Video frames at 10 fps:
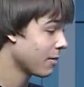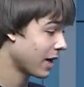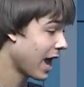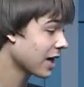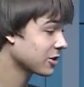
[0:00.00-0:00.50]
But
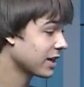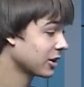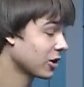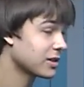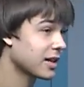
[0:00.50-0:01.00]
actually, it
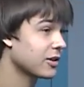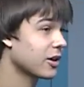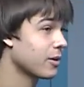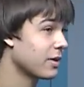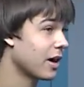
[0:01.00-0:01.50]
looks like they're
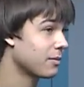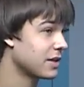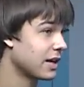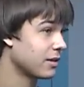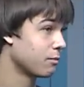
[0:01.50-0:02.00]
going to be
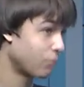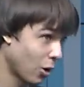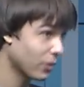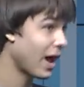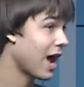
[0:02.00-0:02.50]
updating
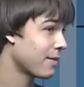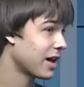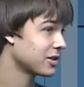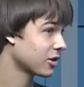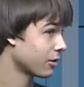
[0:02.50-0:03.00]
both
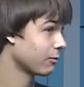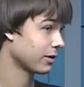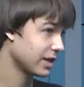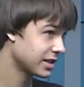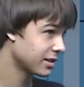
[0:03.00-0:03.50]
iPads. They're going to
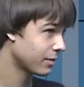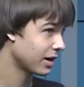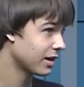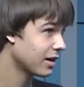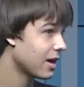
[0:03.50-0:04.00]
release the
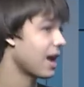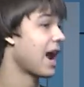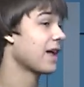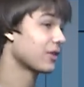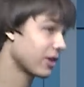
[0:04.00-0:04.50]
mini
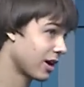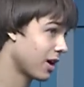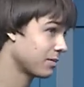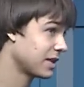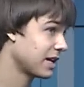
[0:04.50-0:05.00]
and they're going to
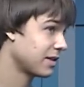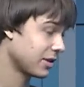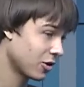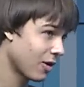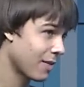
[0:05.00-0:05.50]
update the
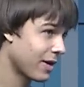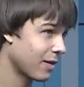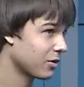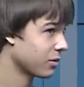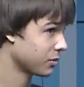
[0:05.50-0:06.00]
new iPad
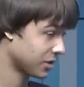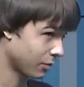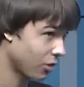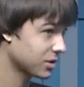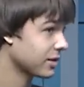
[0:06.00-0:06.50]
with
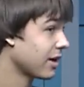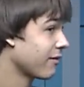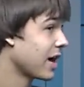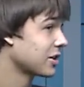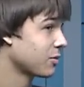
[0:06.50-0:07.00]
supposedly a
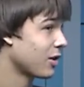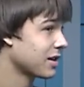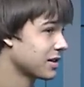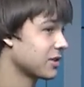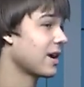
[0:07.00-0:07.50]
faster
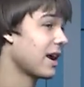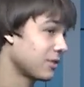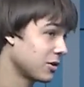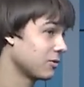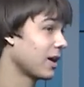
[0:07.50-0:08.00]
processor and
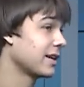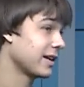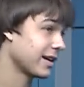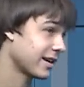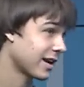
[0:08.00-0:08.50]
the new
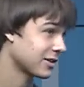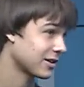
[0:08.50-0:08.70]
Lightning connector.